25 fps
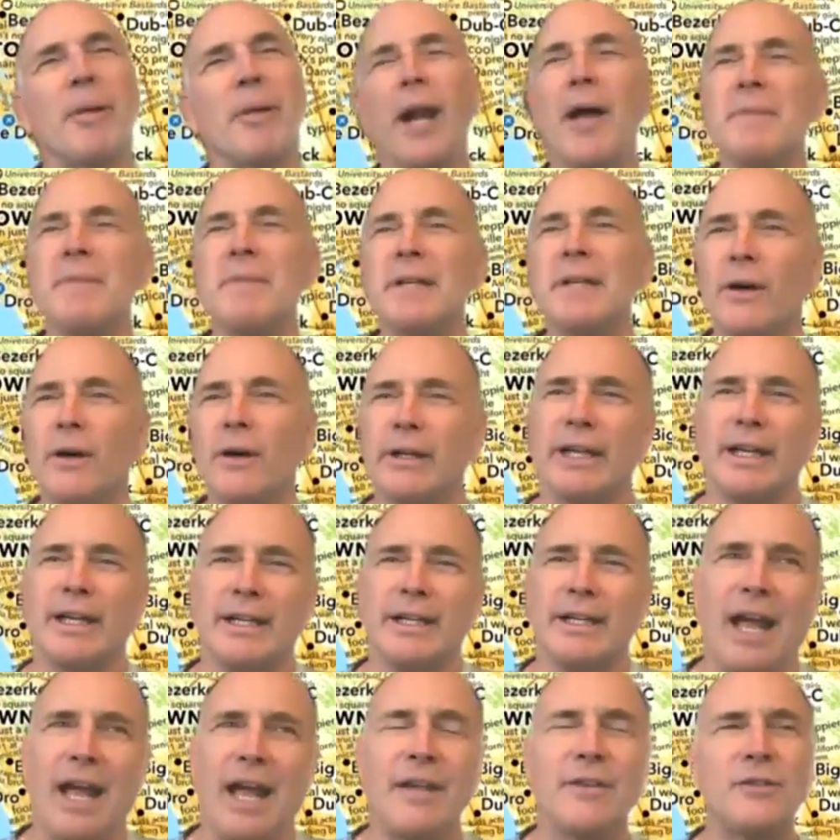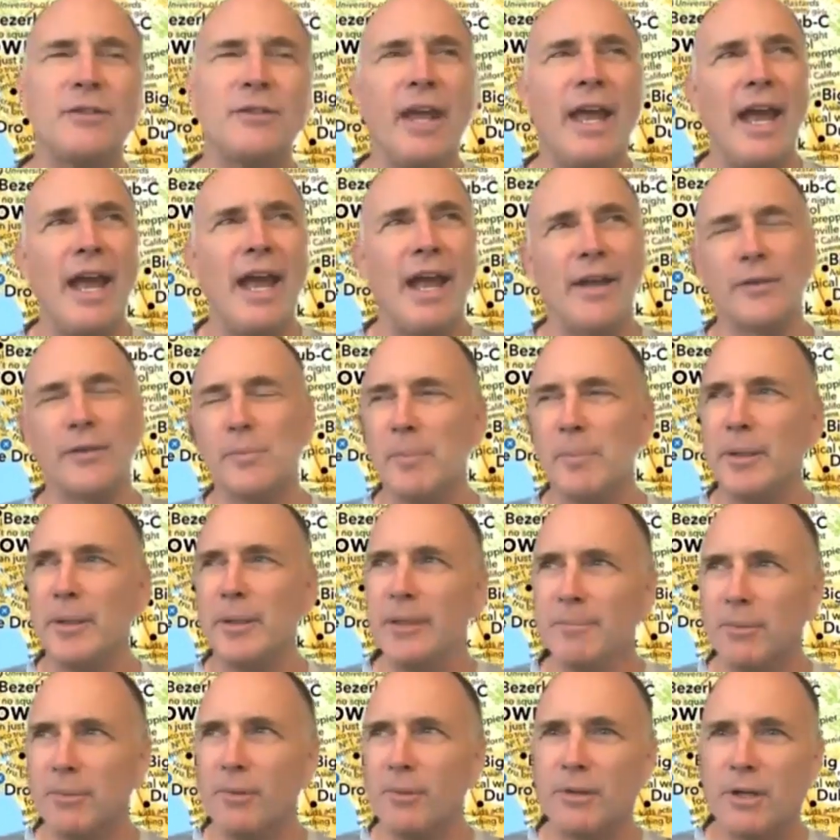mean, okay, as as
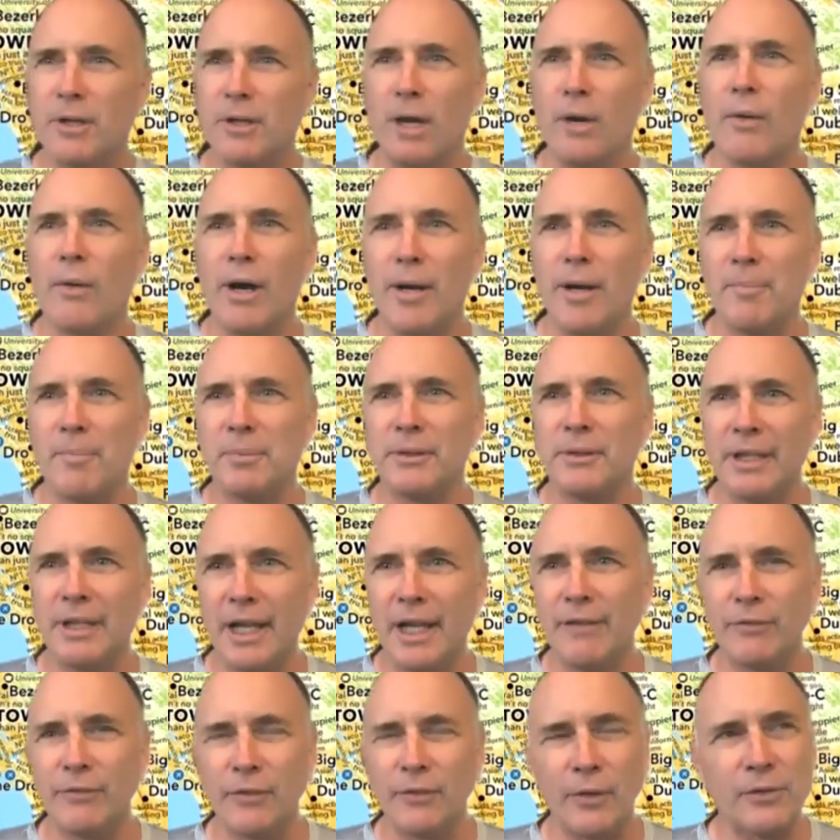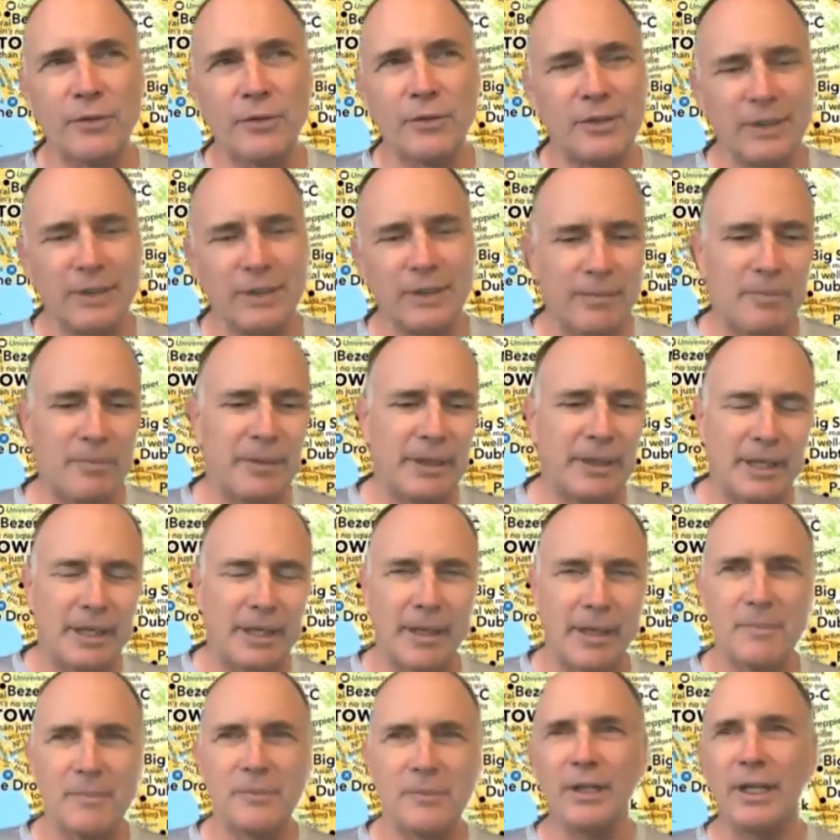people go up levels, it
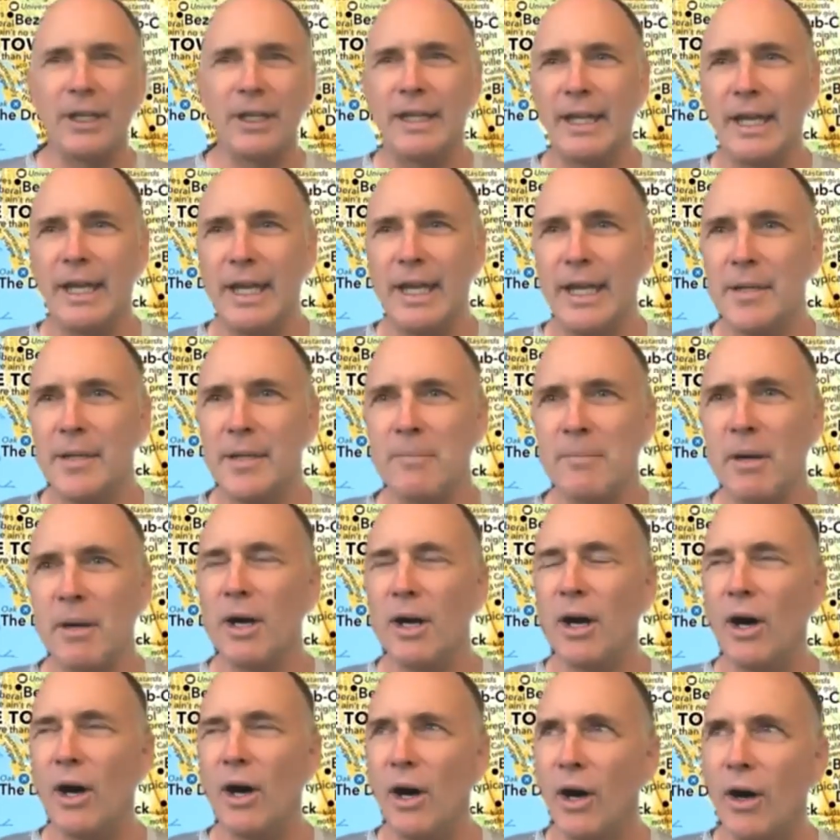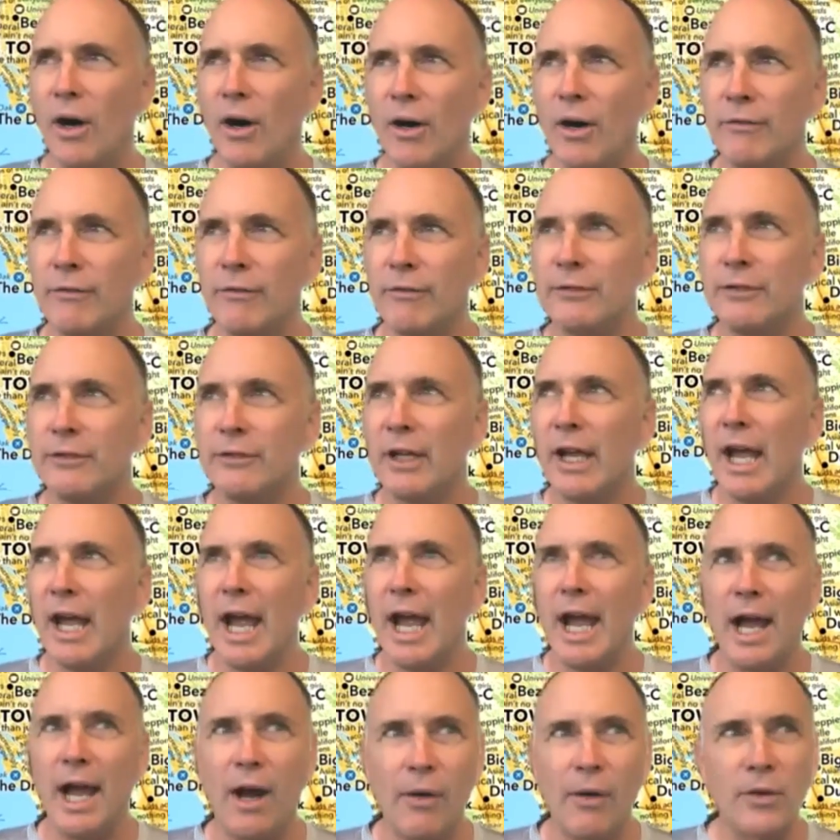becomes a game of
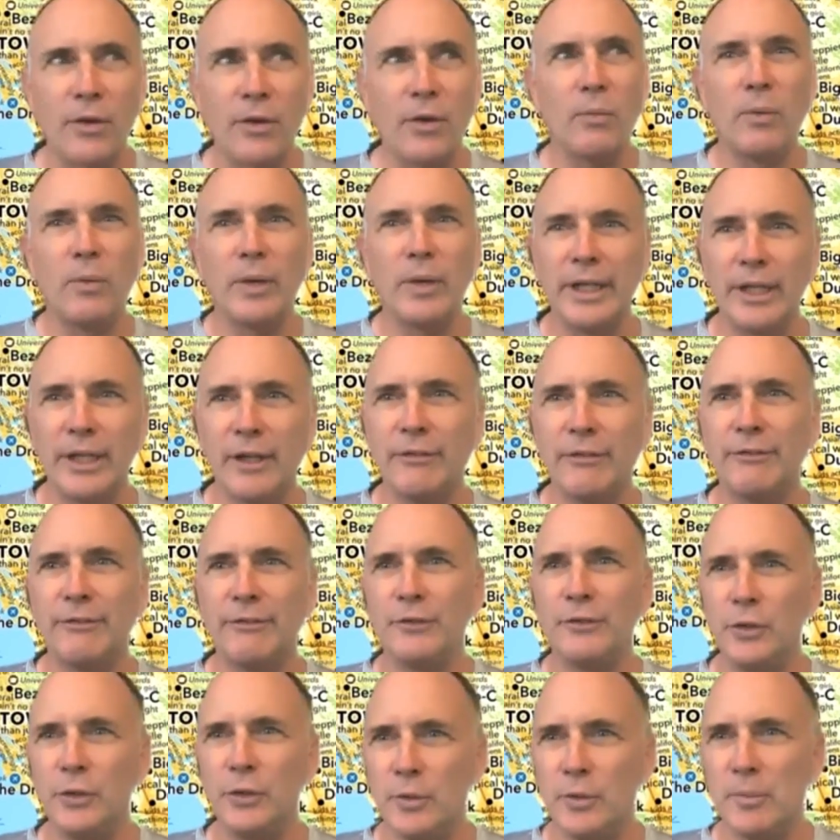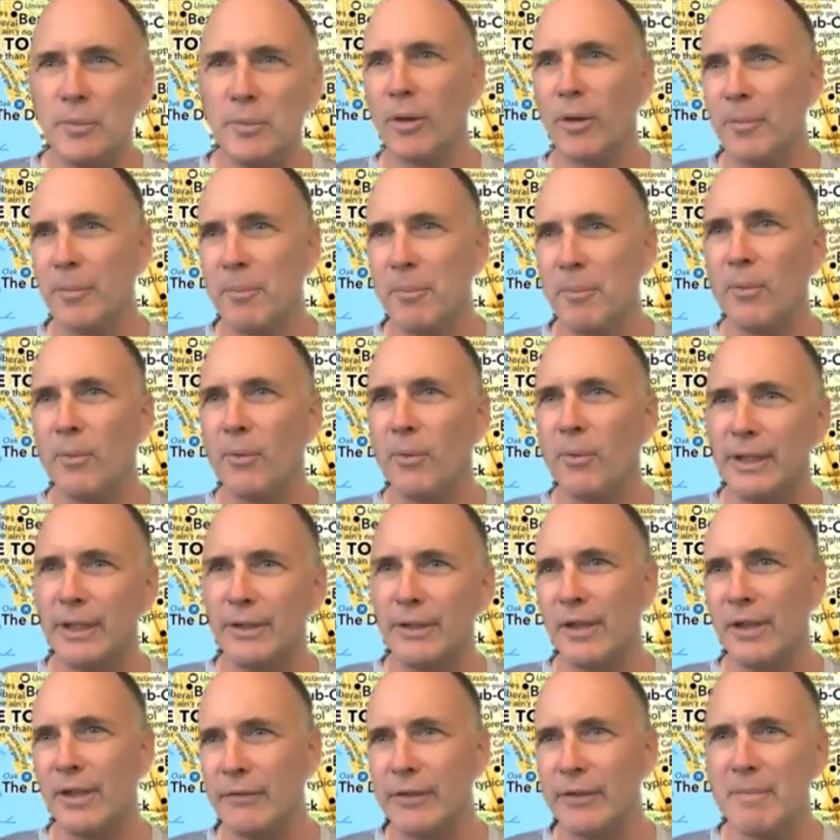how to win a few more points
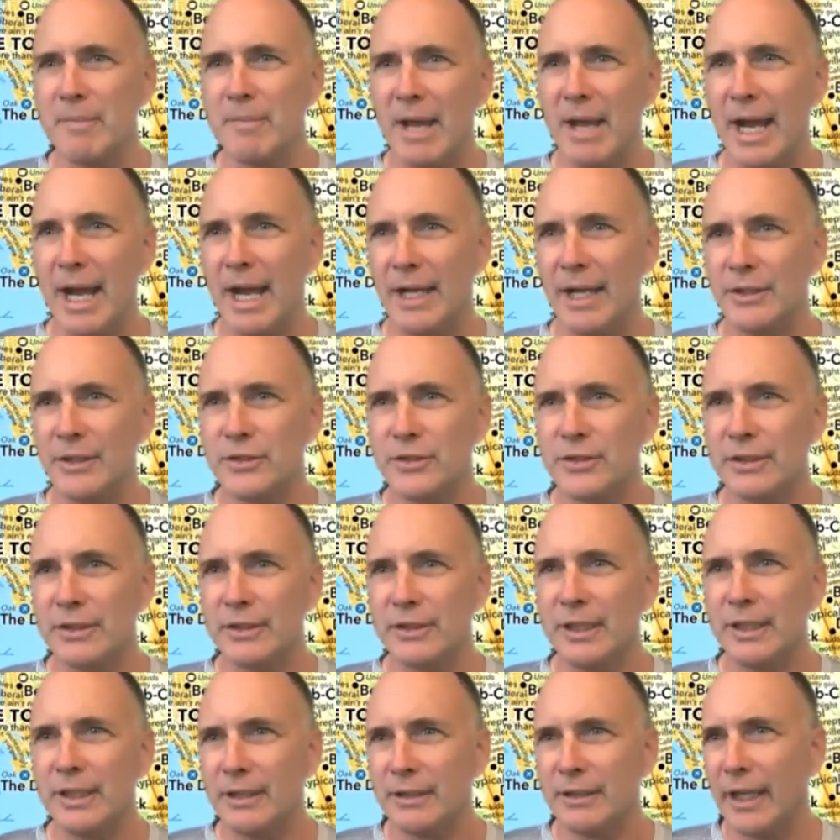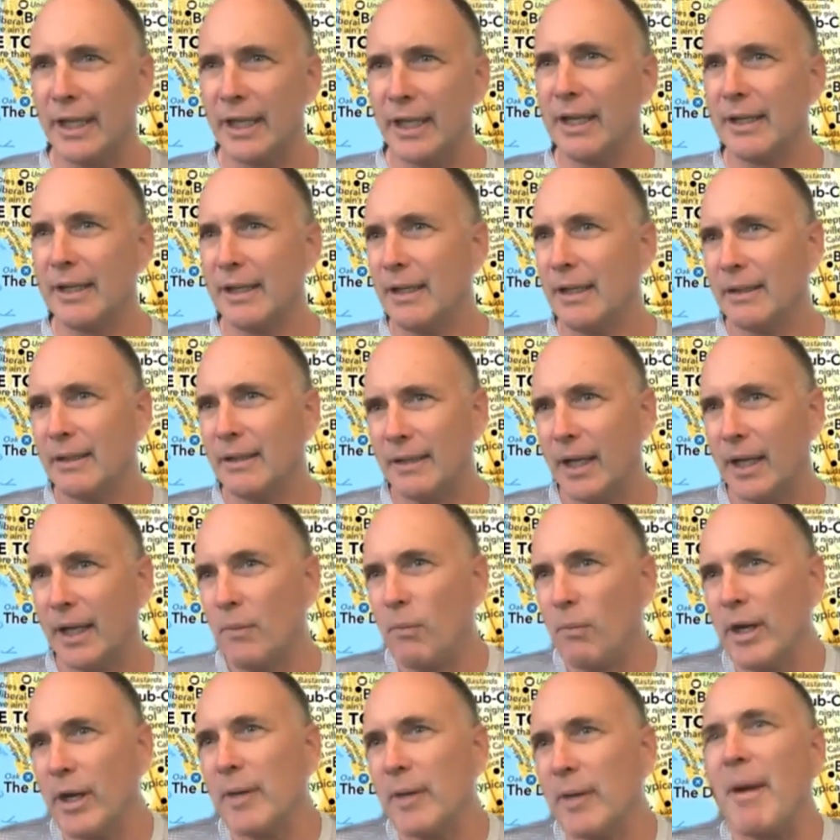every match. Like like
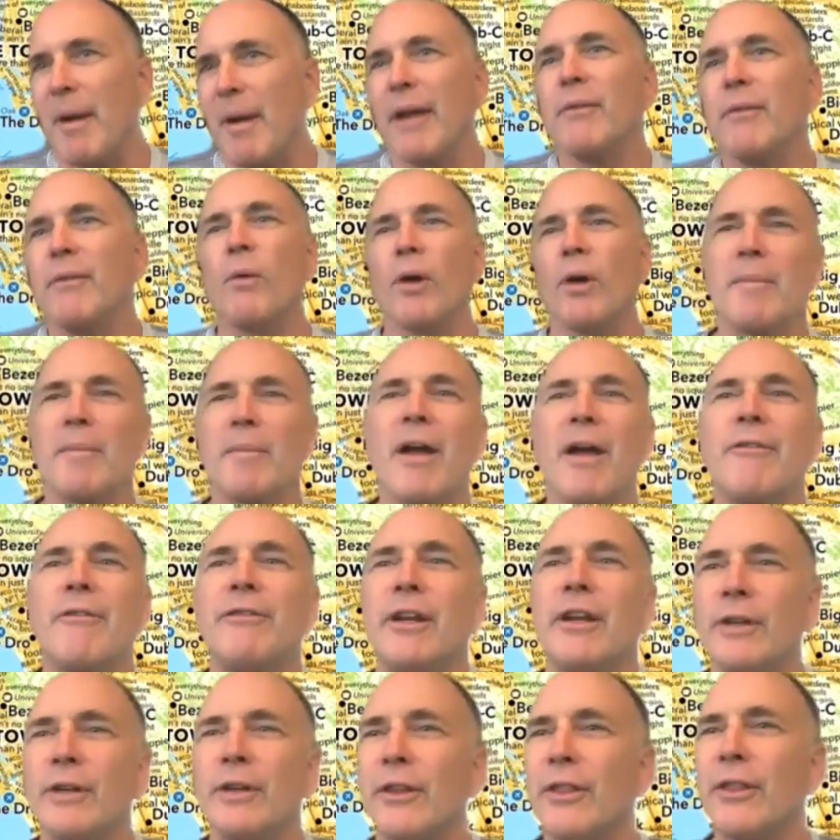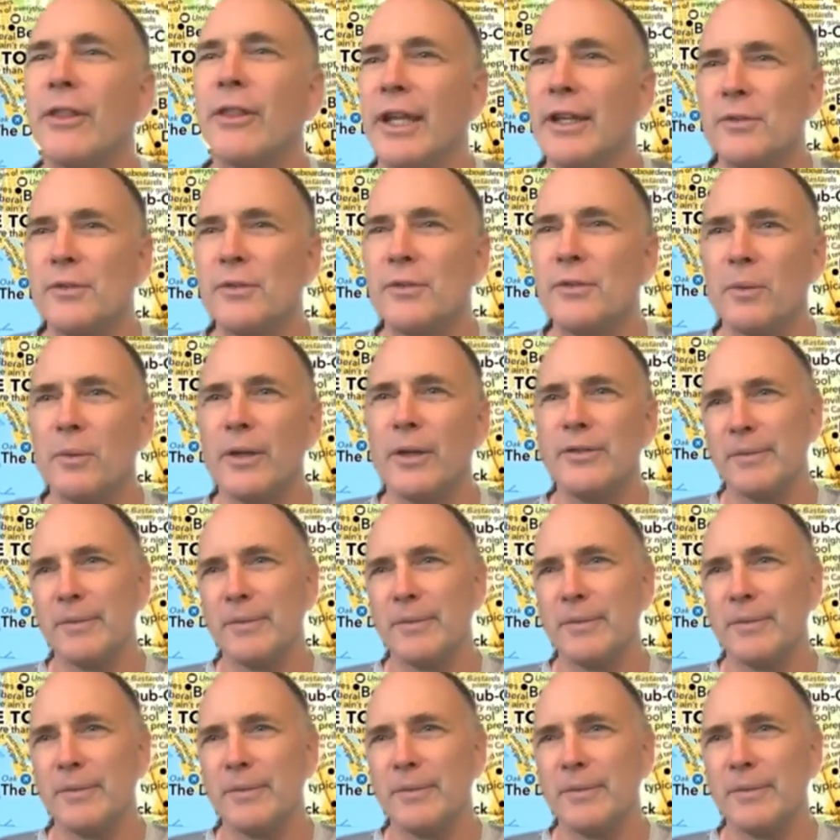one of my one of my favorite okay. things was.